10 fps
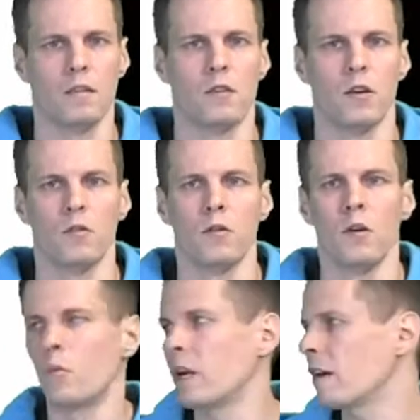So
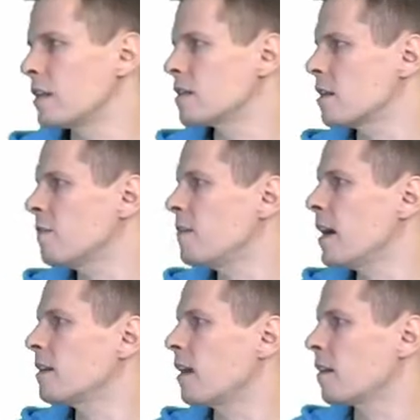we have this
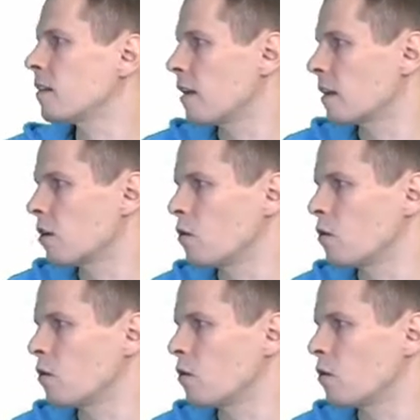effect that